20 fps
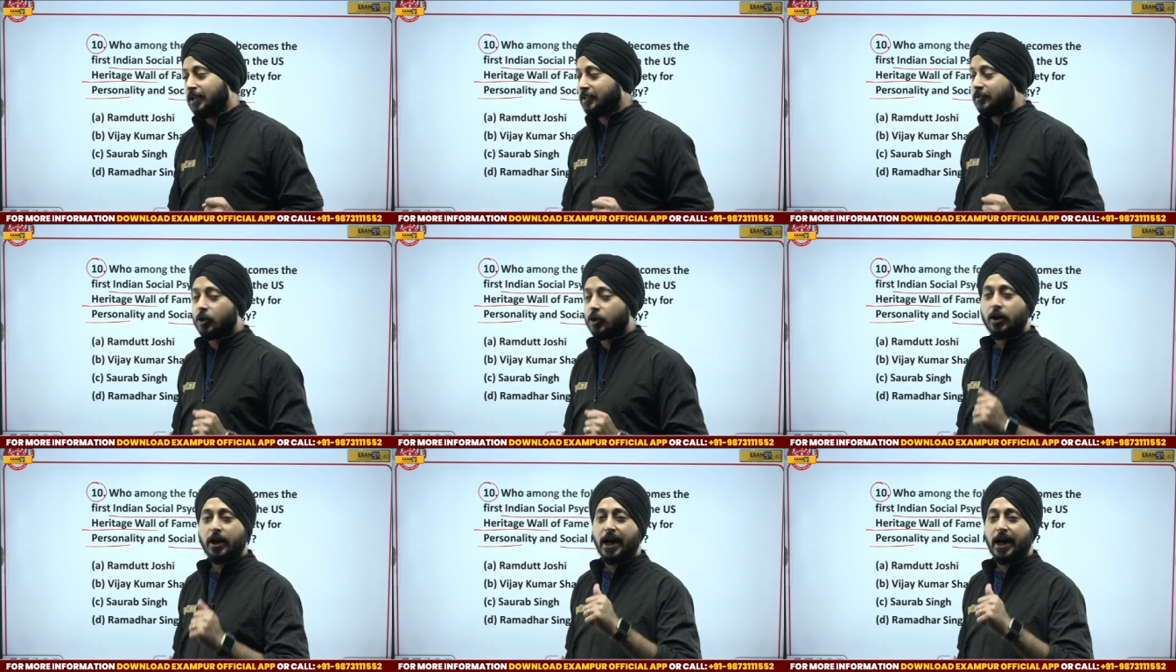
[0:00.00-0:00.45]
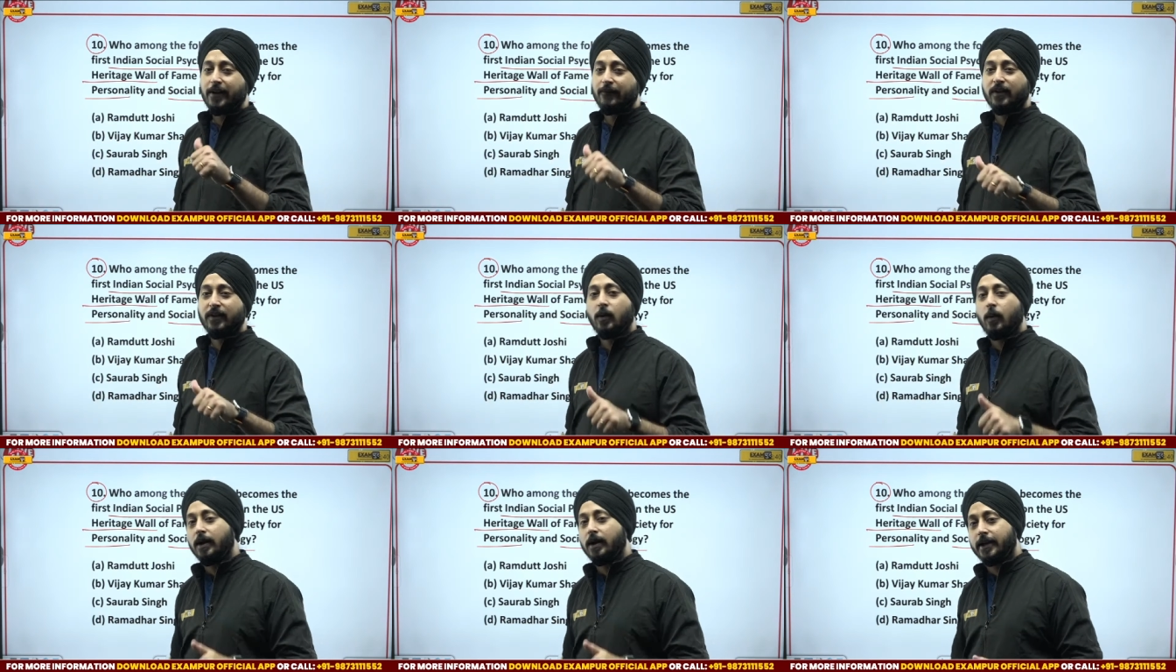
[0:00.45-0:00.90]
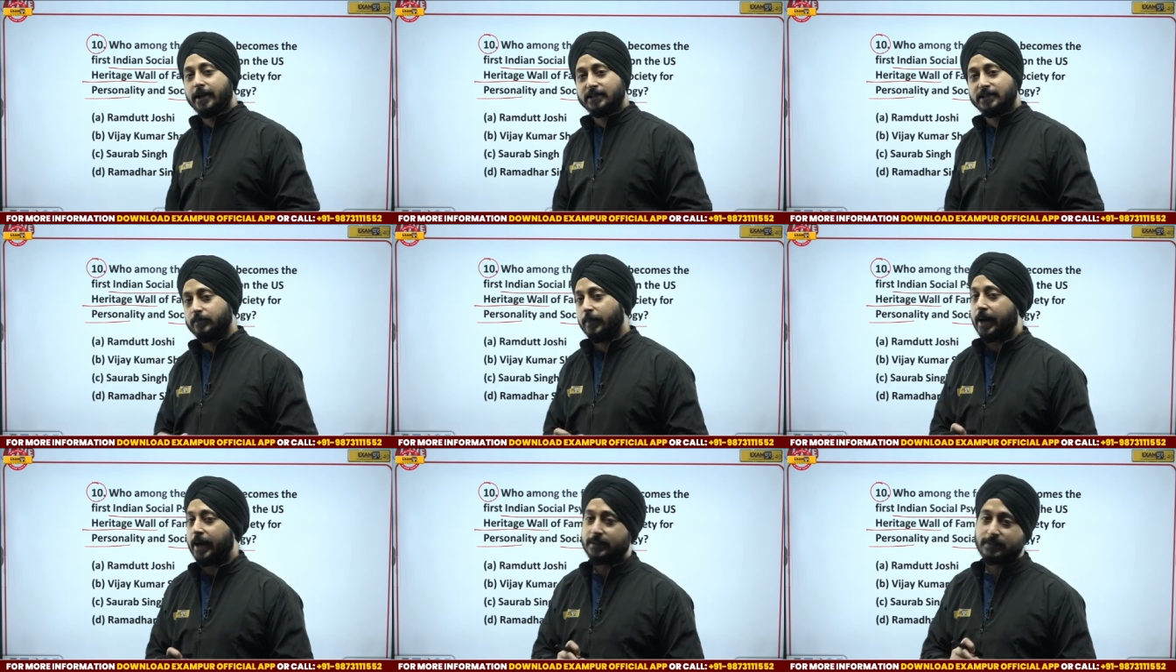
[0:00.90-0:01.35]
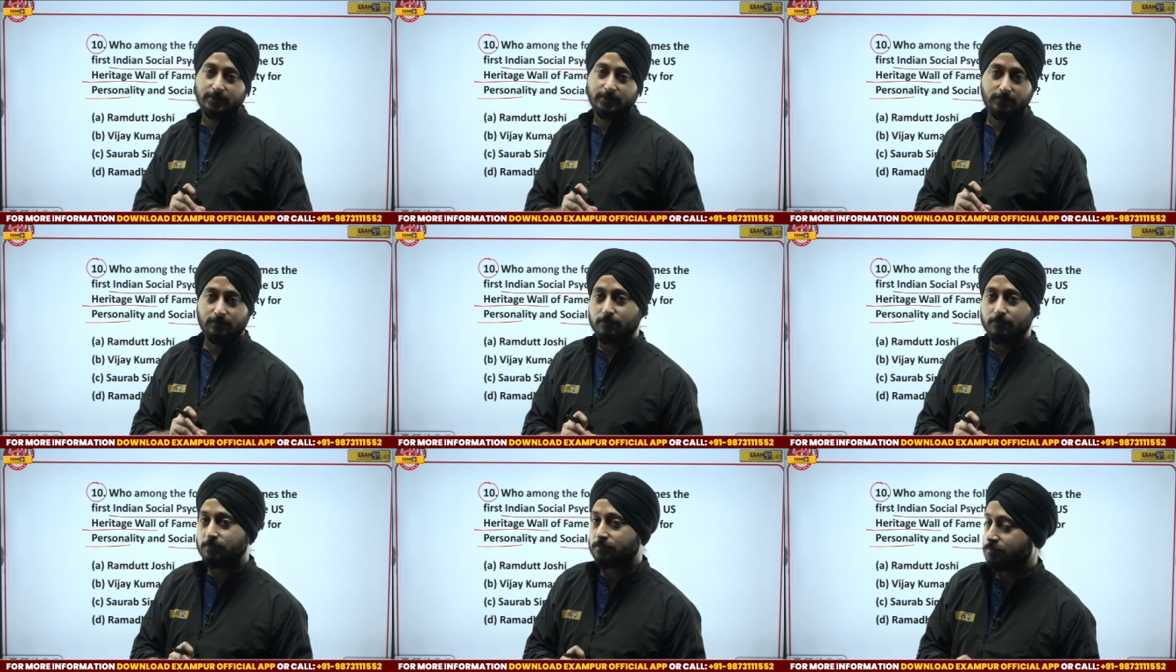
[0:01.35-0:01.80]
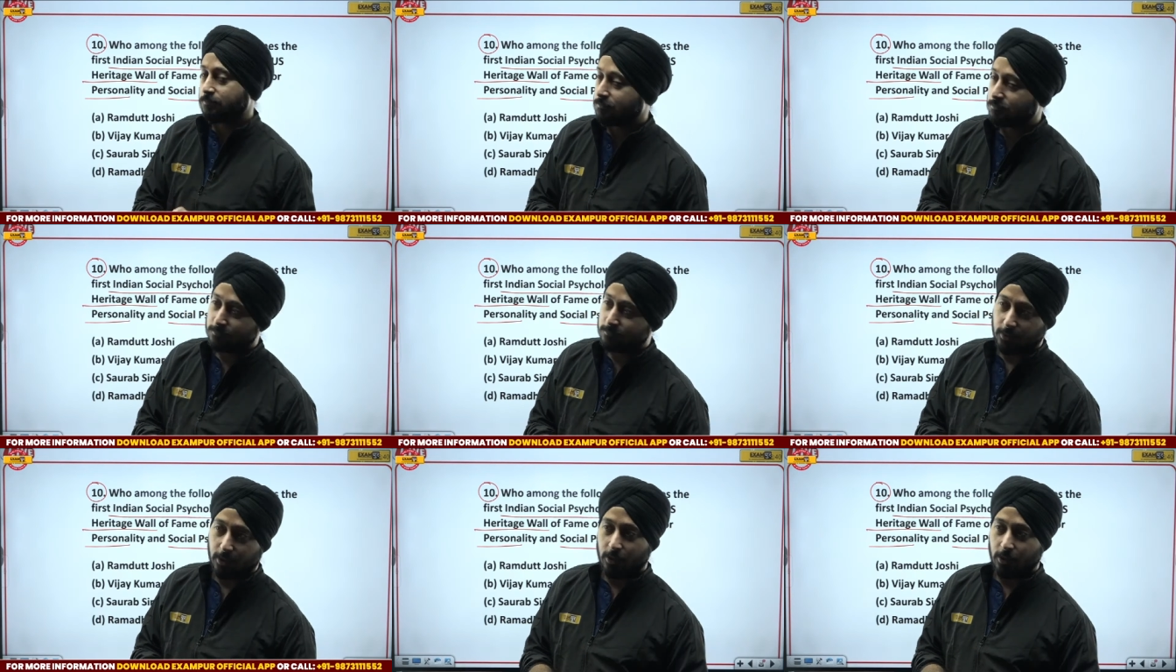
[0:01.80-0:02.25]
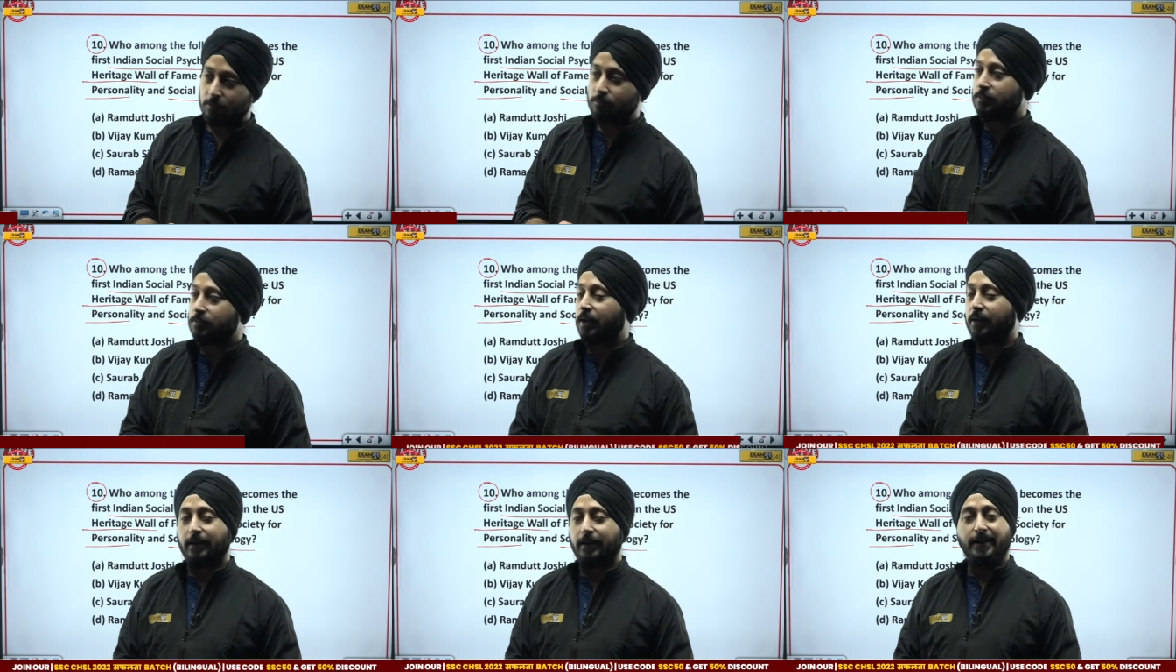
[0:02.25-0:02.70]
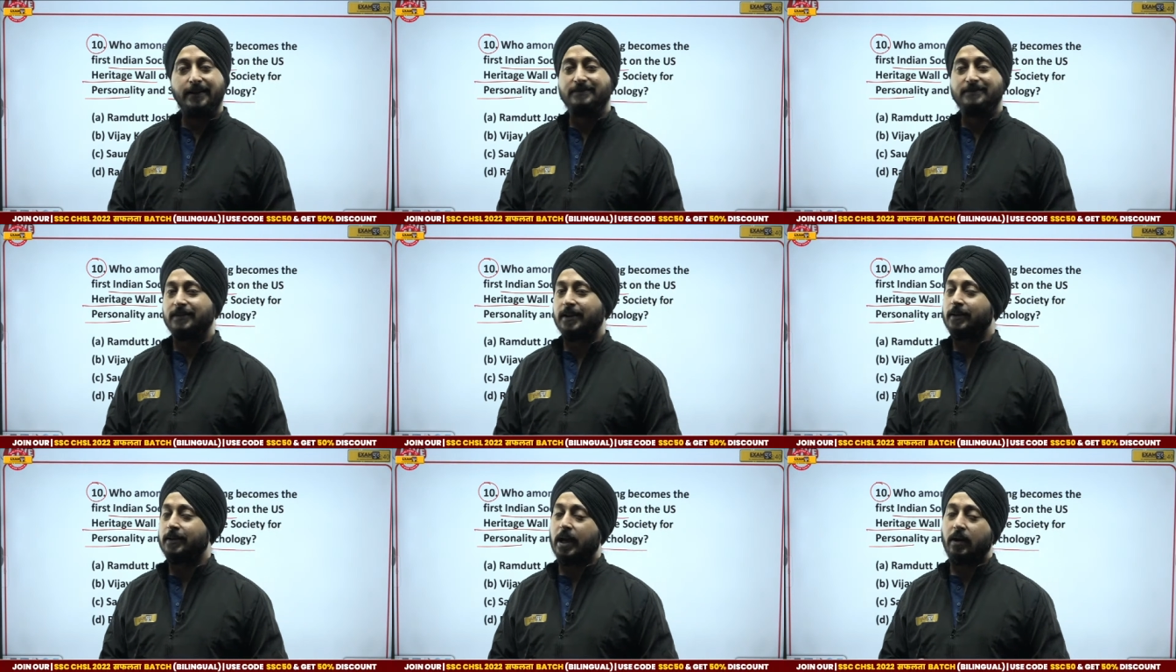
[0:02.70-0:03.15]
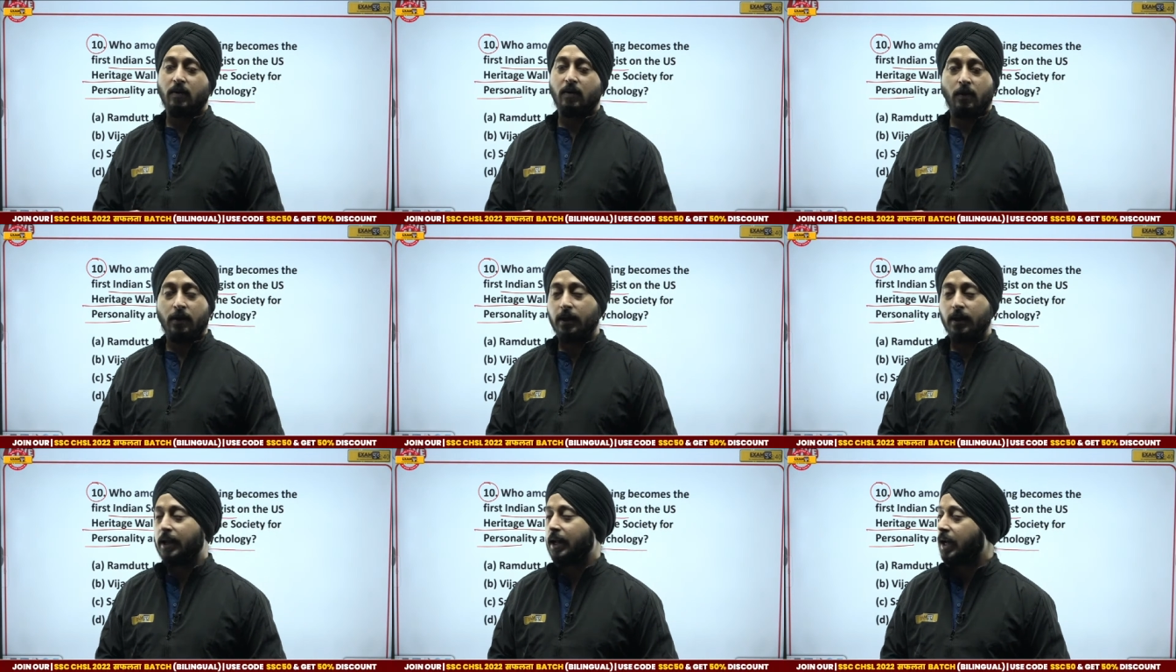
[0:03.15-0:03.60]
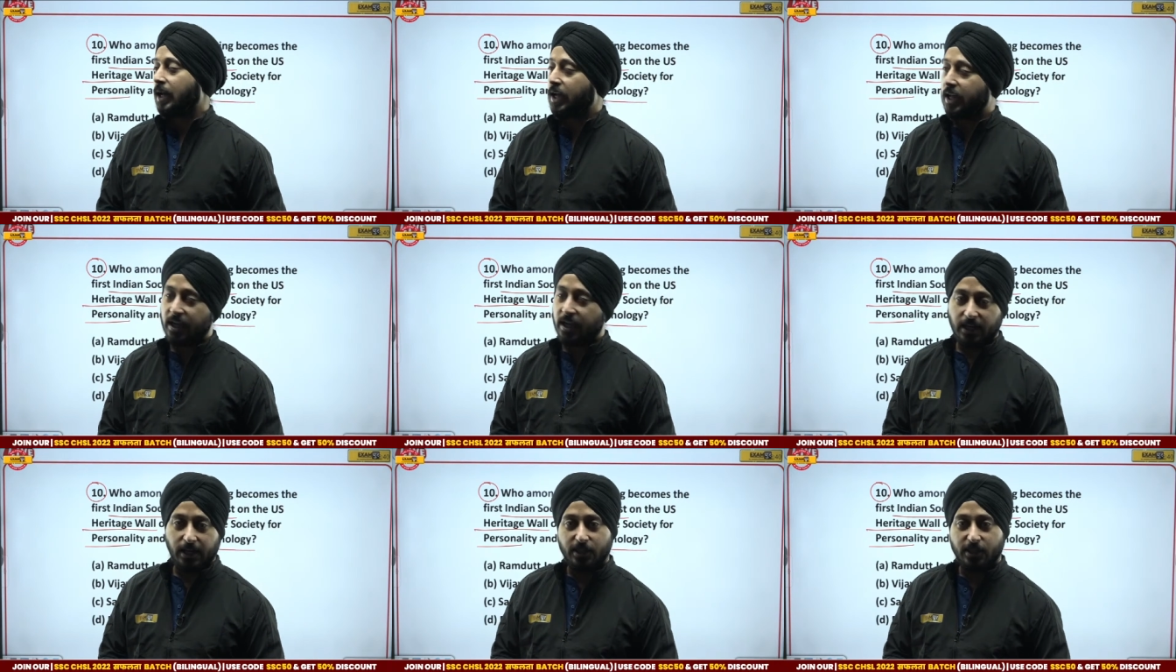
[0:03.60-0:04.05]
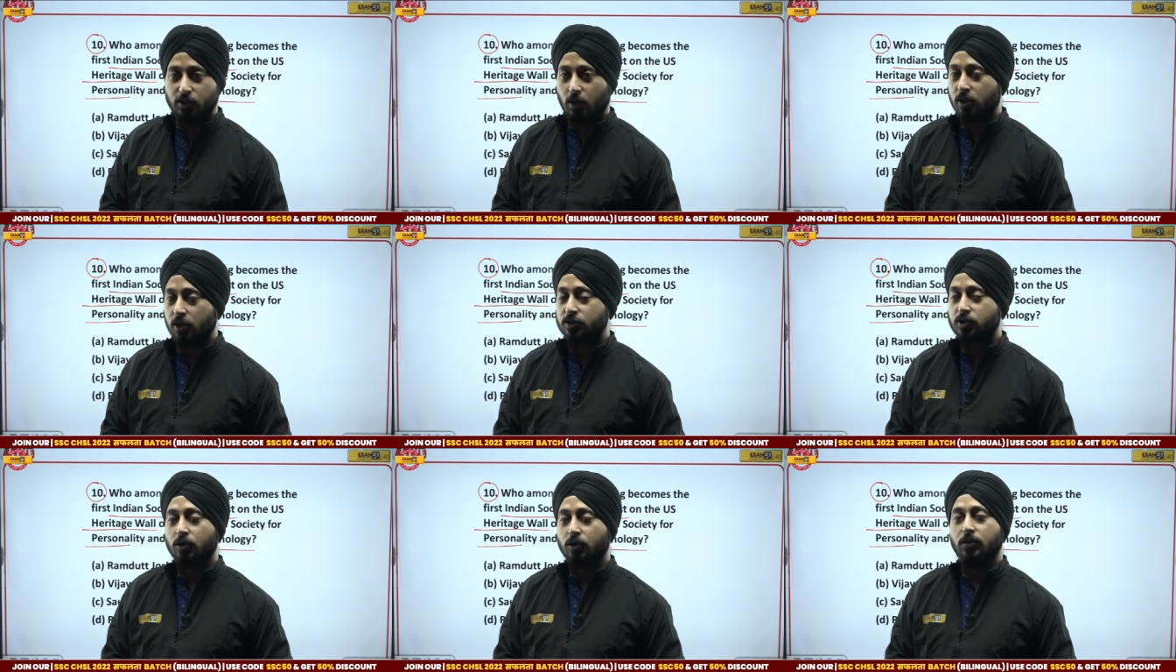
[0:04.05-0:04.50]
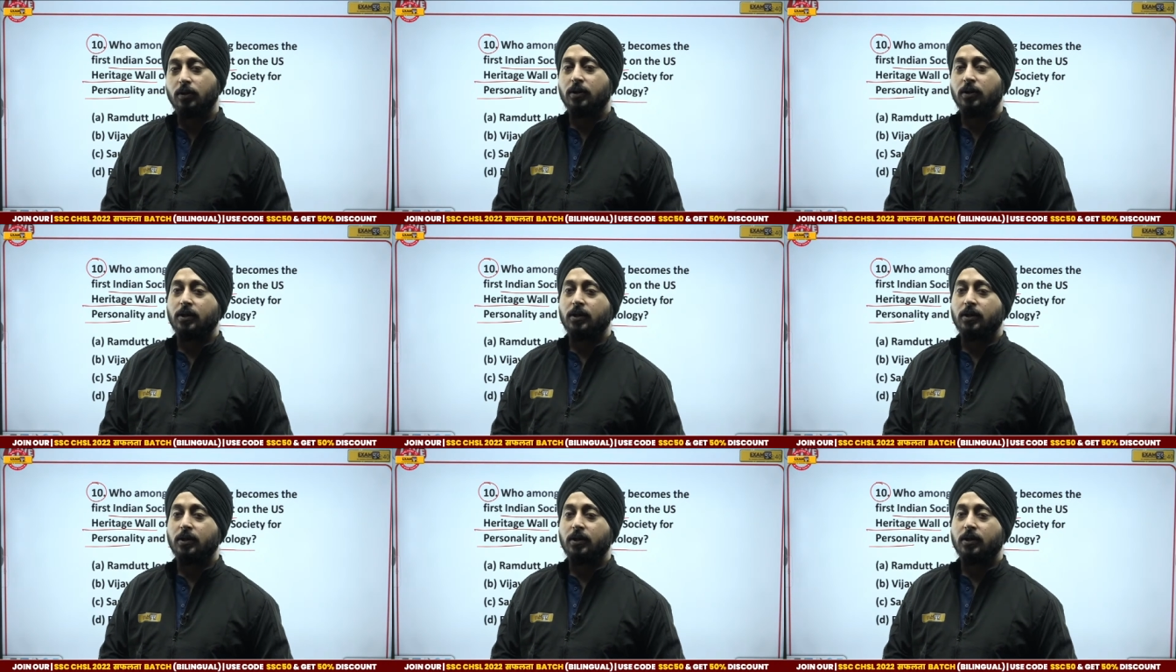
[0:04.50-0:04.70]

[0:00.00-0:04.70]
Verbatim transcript: Look, everyone does maths, you know, reasoning. Everyone English also